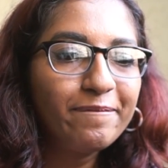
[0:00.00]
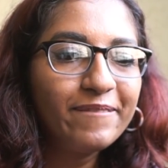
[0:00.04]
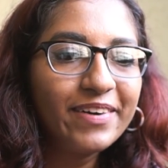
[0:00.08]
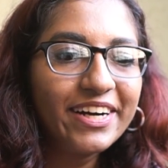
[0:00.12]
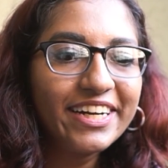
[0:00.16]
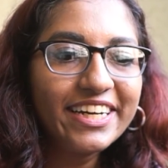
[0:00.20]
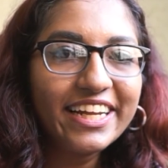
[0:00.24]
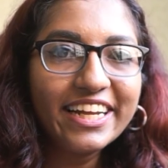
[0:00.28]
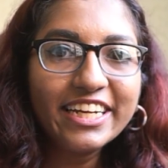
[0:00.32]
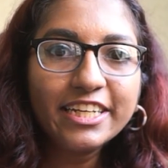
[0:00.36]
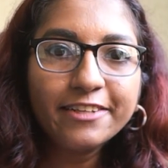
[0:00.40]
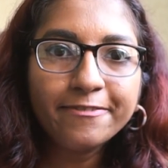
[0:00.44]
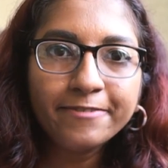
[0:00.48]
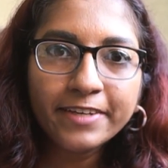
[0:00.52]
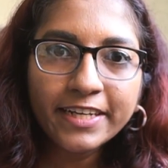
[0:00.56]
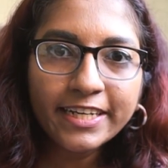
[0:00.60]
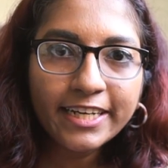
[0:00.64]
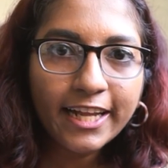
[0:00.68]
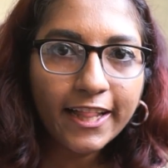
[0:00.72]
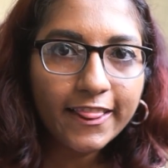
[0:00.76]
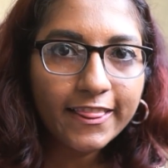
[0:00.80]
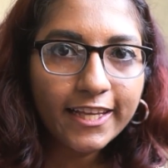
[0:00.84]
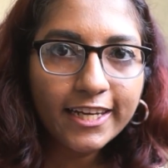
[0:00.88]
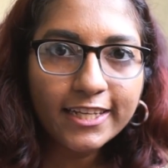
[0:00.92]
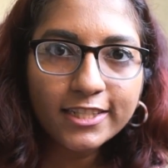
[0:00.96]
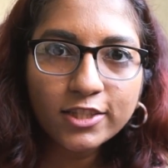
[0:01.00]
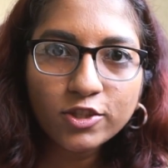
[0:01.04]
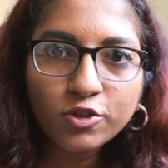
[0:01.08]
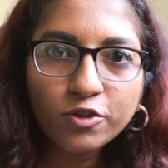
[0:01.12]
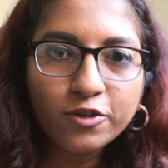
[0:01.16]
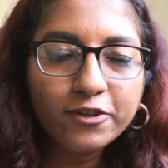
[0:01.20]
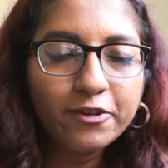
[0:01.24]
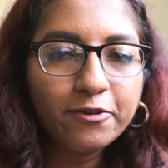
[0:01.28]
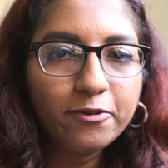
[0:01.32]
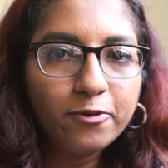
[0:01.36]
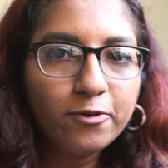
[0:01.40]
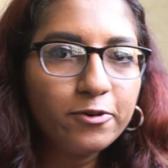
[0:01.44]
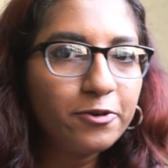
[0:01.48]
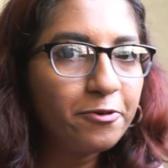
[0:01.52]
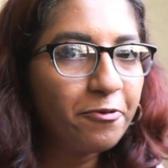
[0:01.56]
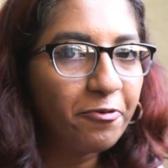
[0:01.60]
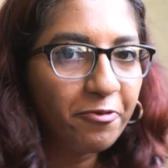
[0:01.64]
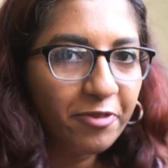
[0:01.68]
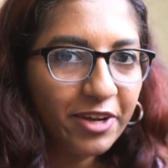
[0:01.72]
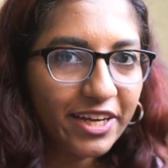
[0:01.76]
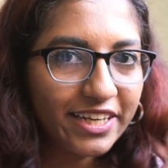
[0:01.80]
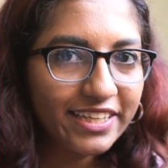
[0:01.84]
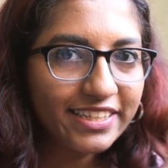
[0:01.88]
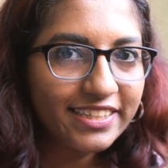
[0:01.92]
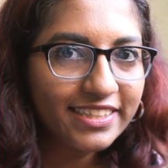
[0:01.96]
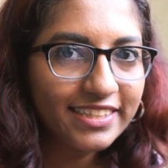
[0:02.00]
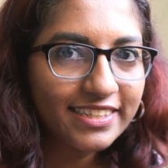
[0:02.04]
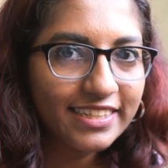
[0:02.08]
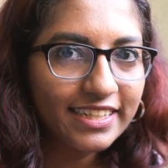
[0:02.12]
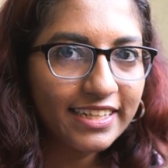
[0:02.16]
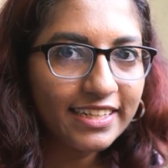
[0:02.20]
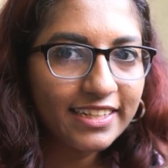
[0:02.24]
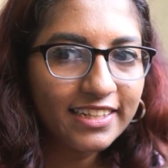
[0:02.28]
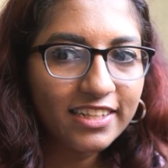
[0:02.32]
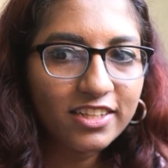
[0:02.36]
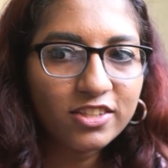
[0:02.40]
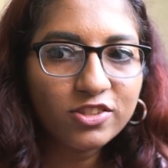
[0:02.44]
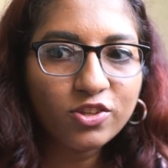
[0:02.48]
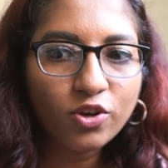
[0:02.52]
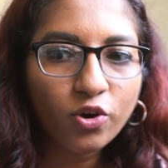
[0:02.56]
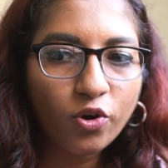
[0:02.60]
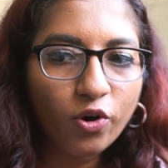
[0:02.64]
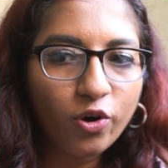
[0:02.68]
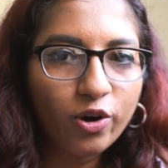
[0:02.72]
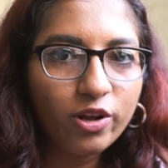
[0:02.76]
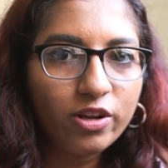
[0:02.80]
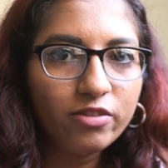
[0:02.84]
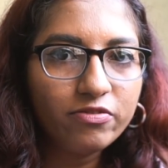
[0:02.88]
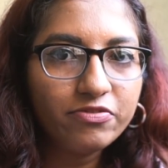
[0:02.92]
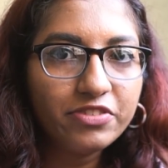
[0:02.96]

but anyway, nothing is going to go to waste in this haul.